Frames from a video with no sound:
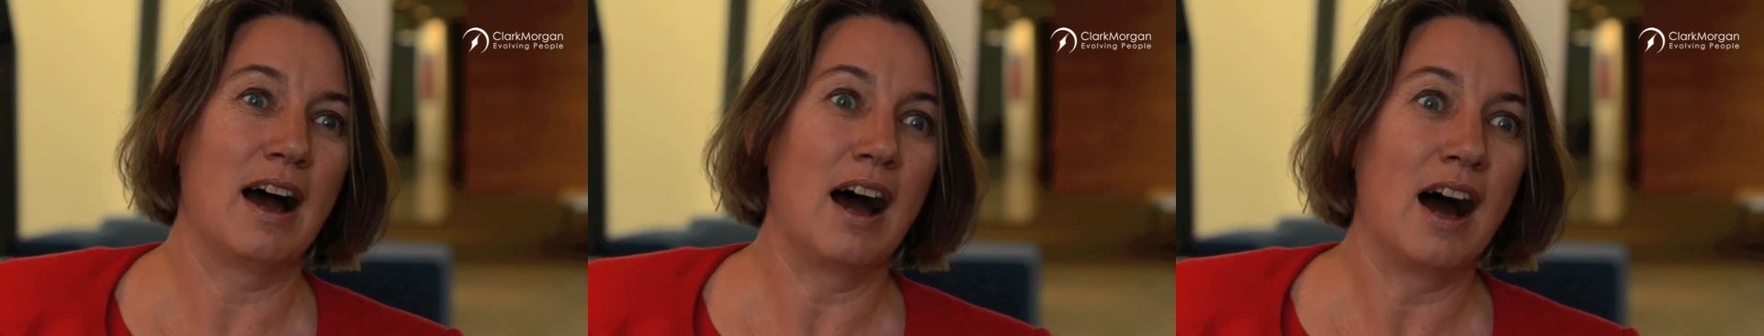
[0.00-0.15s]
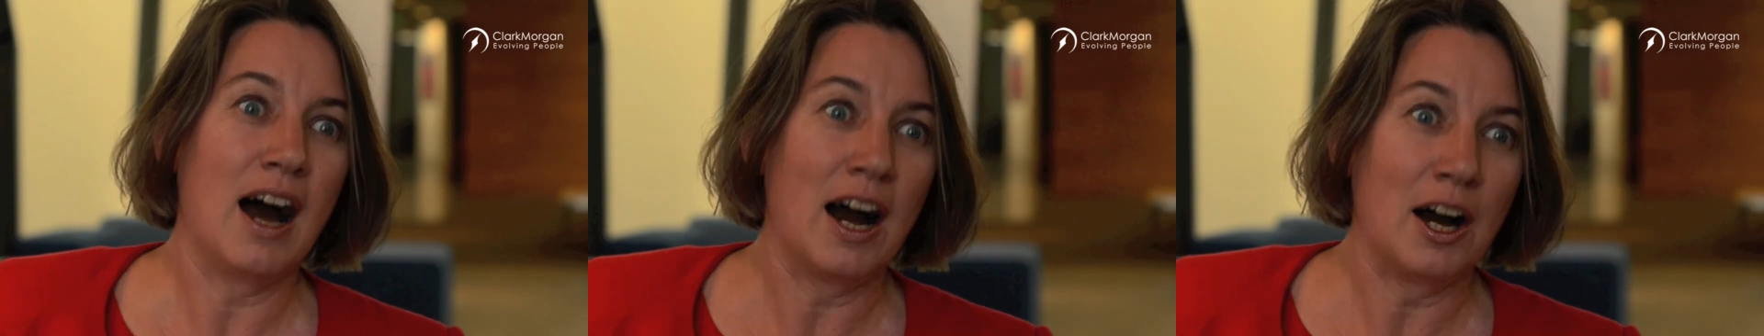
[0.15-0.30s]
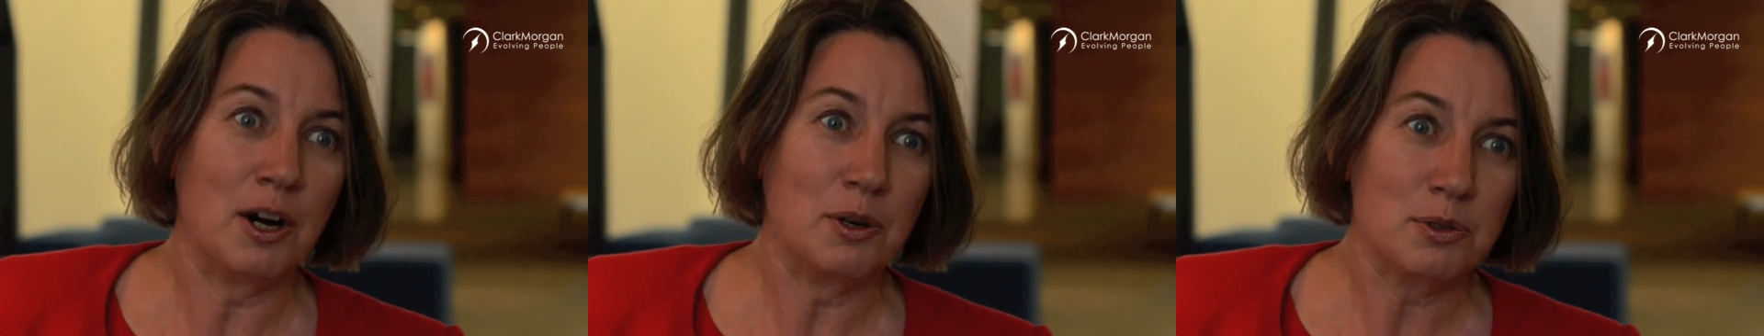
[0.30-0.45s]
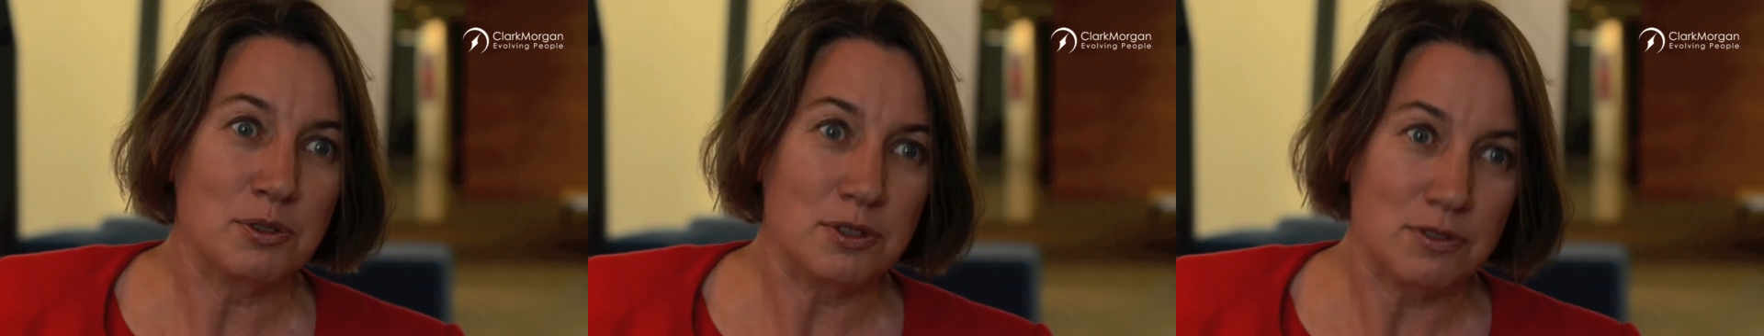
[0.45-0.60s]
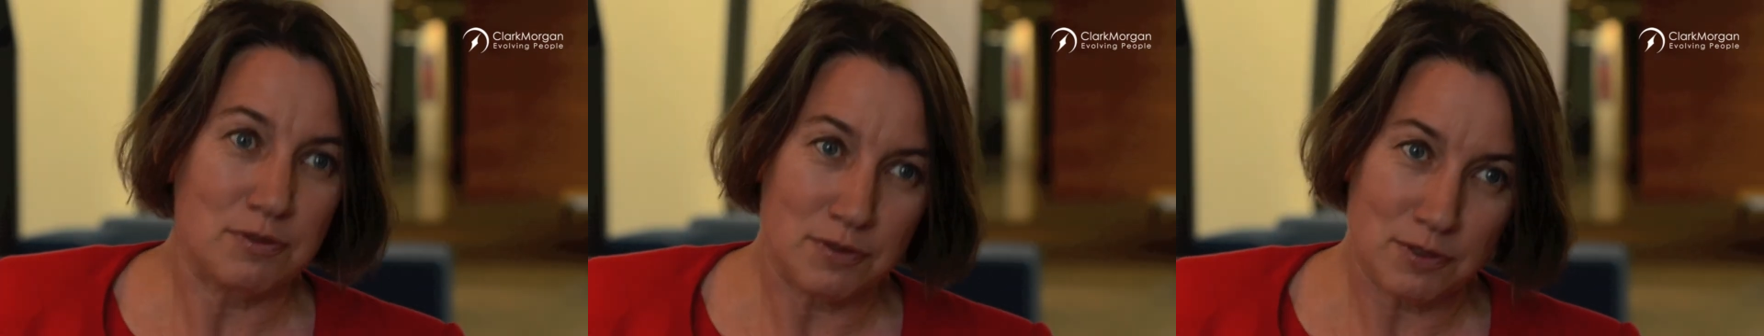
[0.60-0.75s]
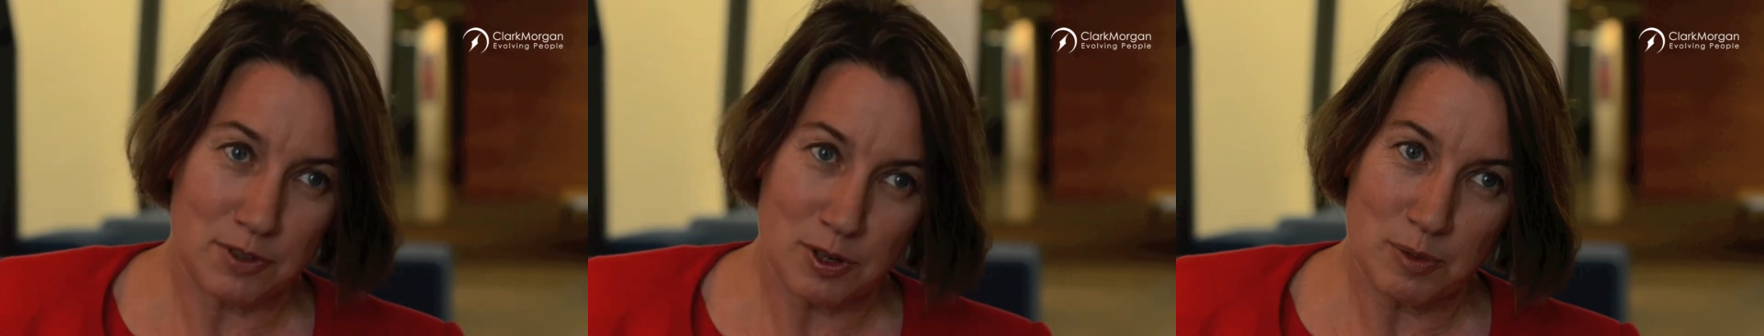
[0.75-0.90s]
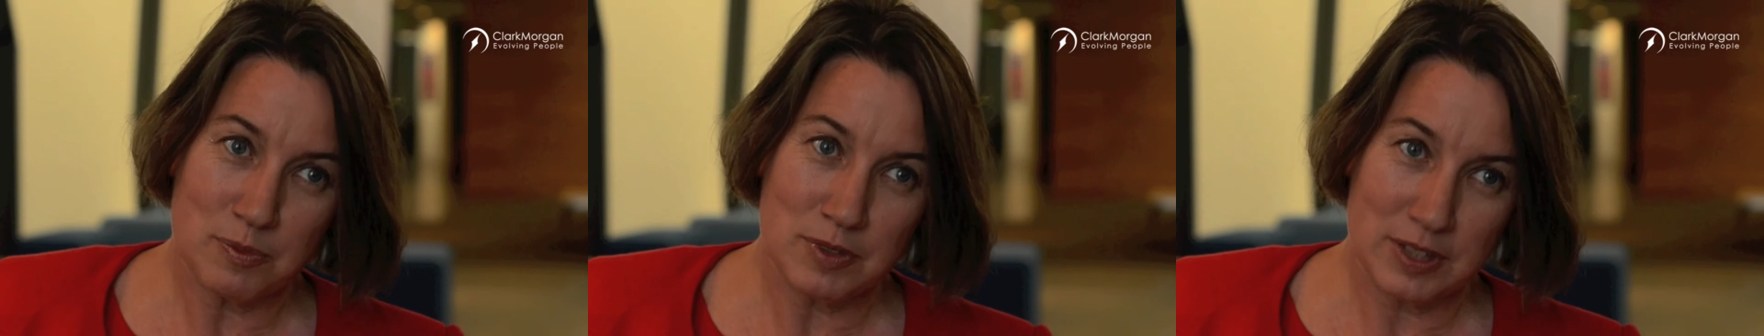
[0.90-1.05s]
out
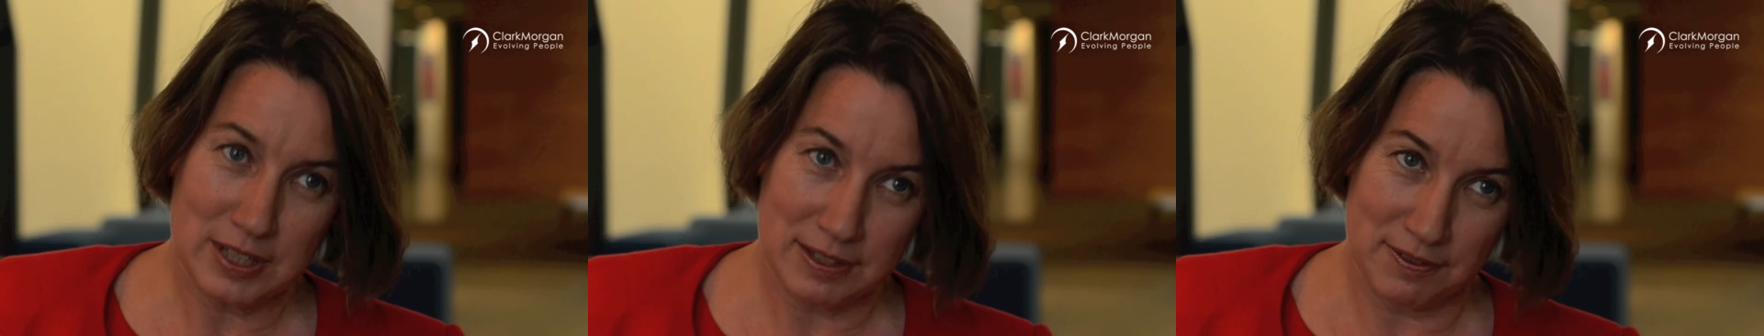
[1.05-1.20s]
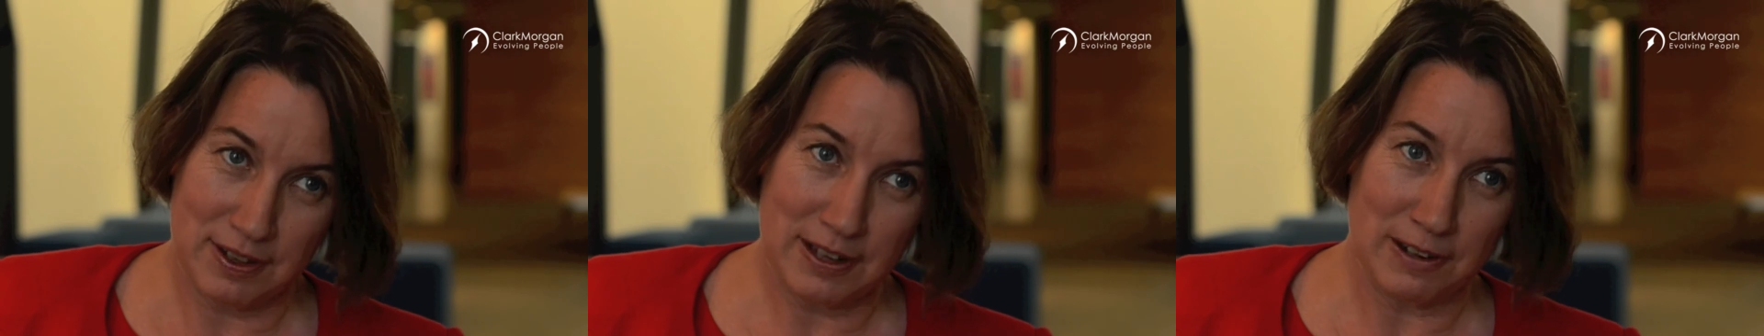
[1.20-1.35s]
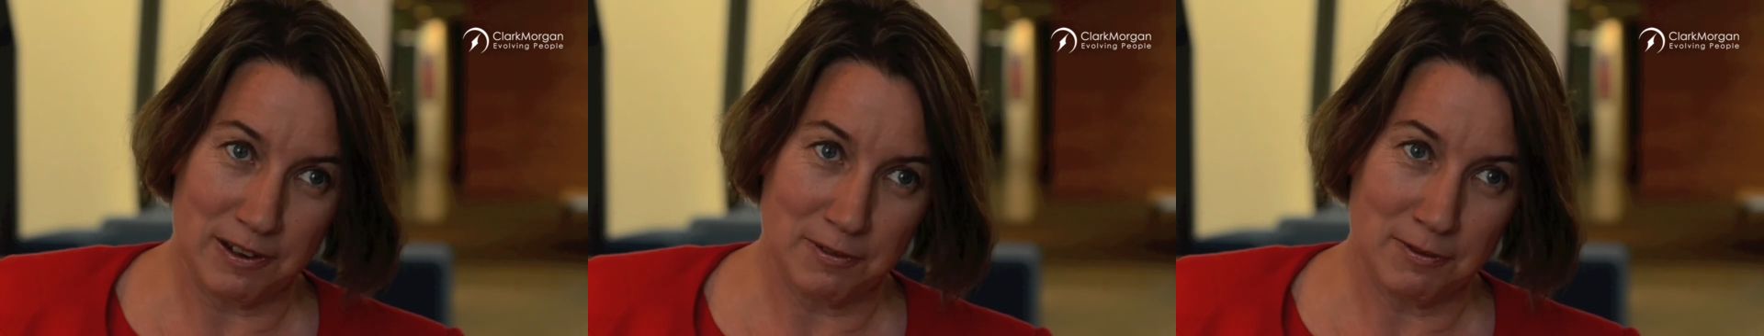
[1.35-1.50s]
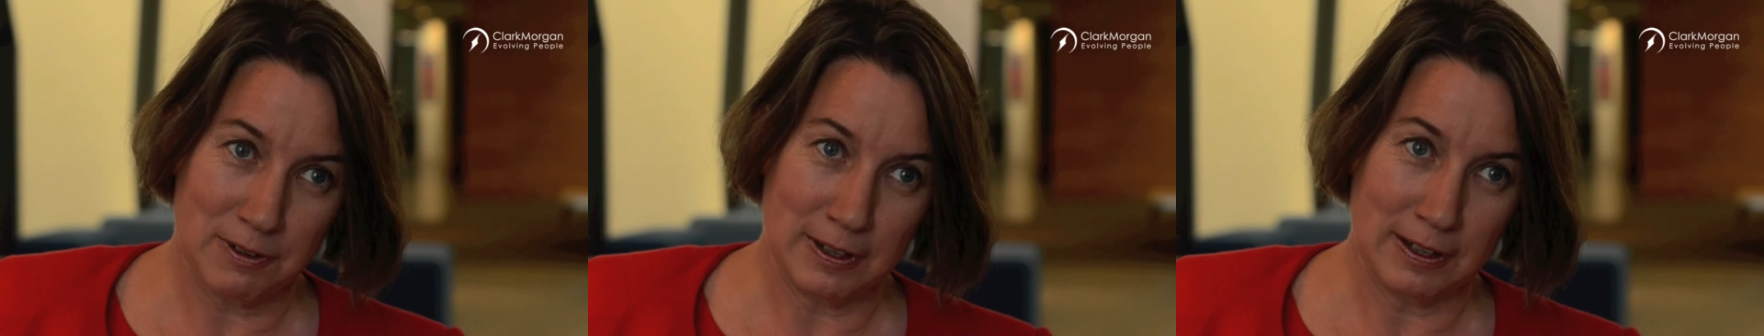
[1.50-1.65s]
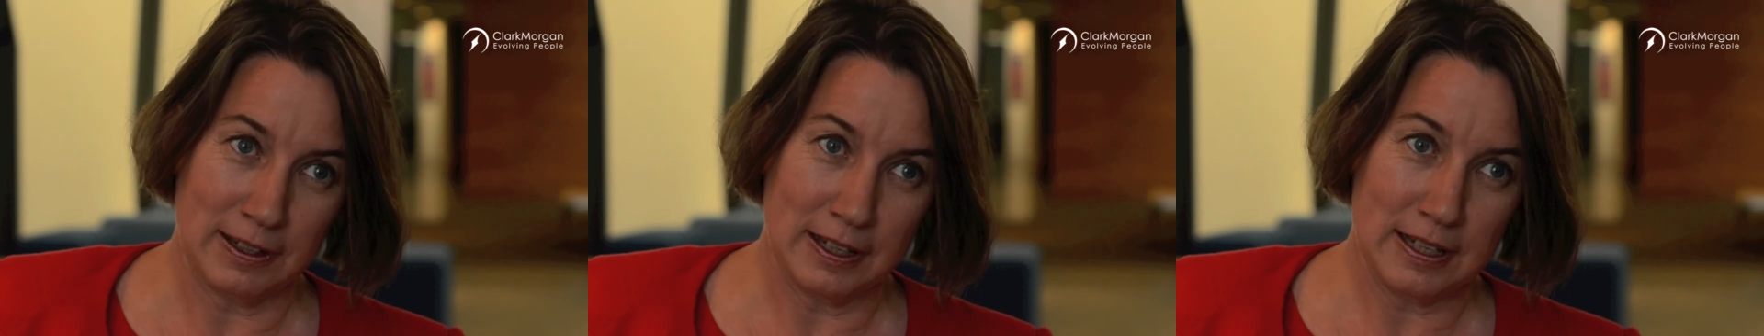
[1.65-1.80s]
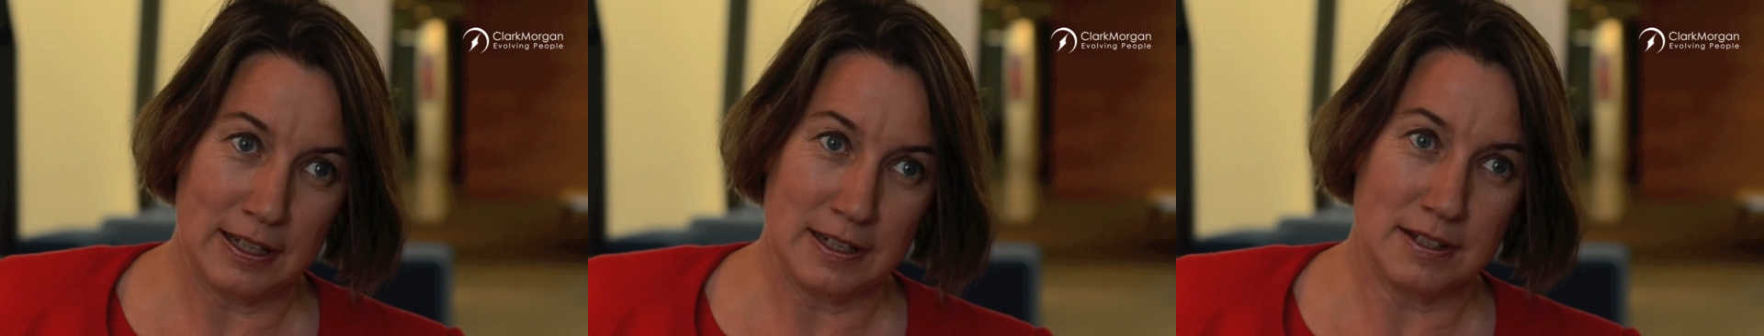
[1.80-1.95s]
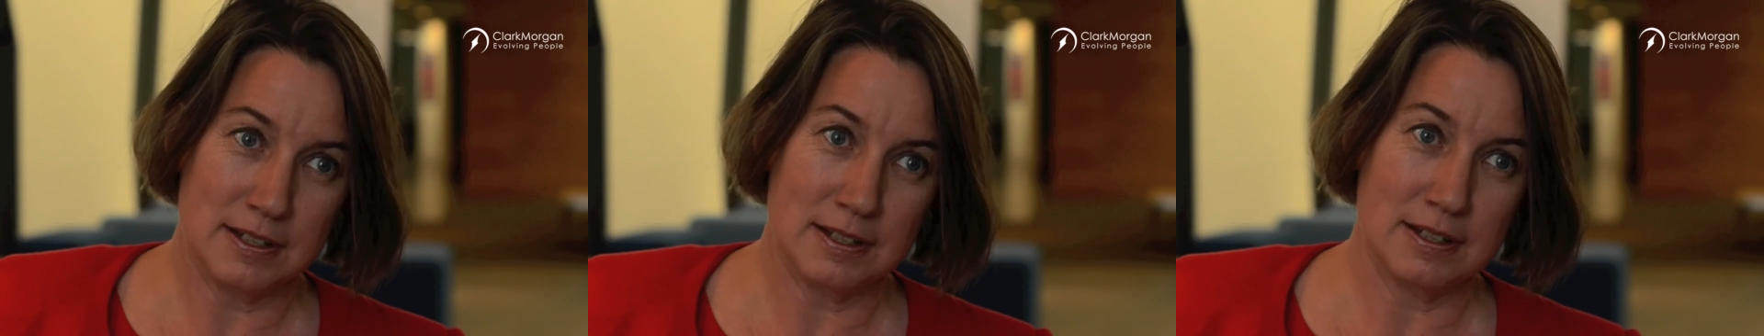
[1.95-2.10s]
from the very
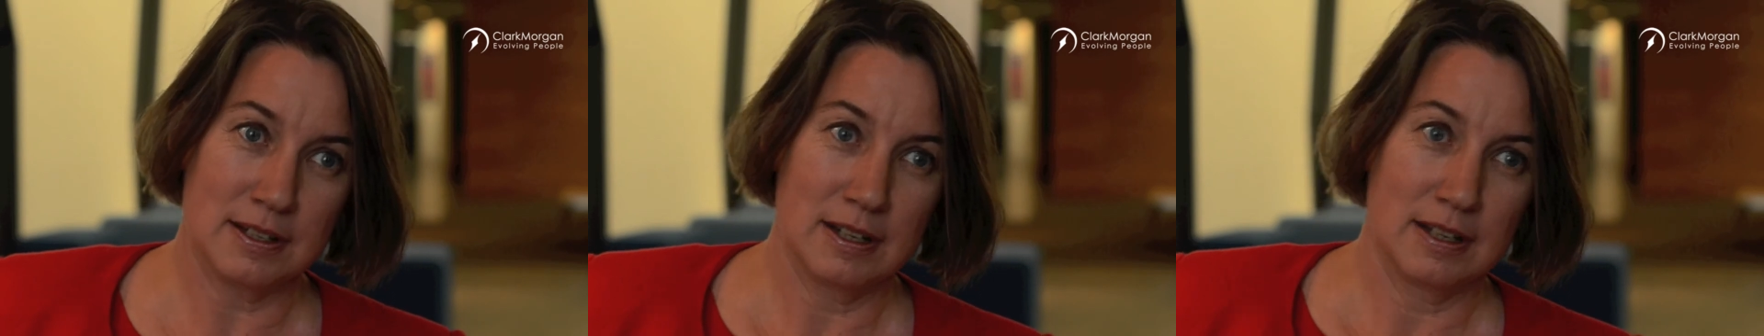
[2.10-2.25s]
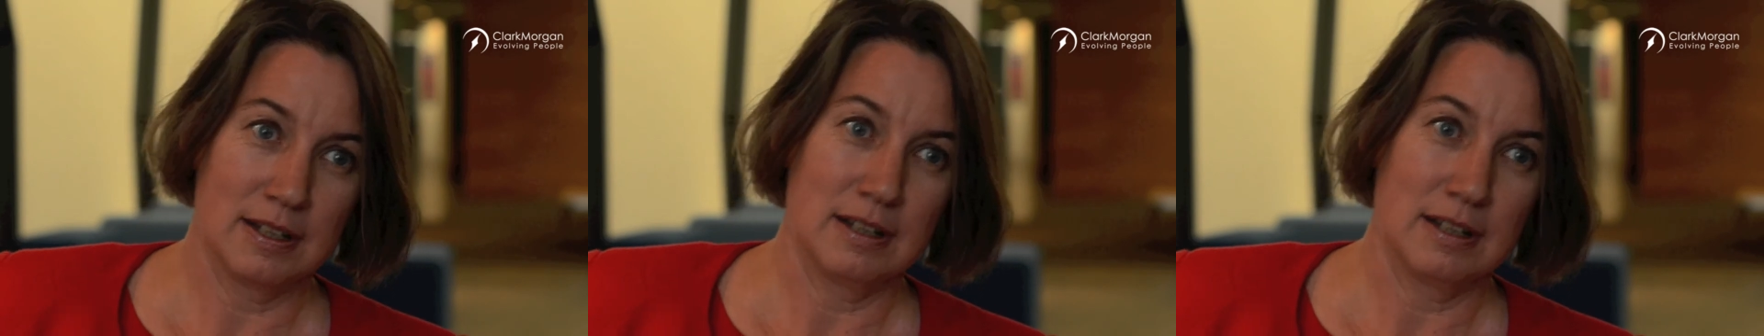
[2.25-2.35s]
village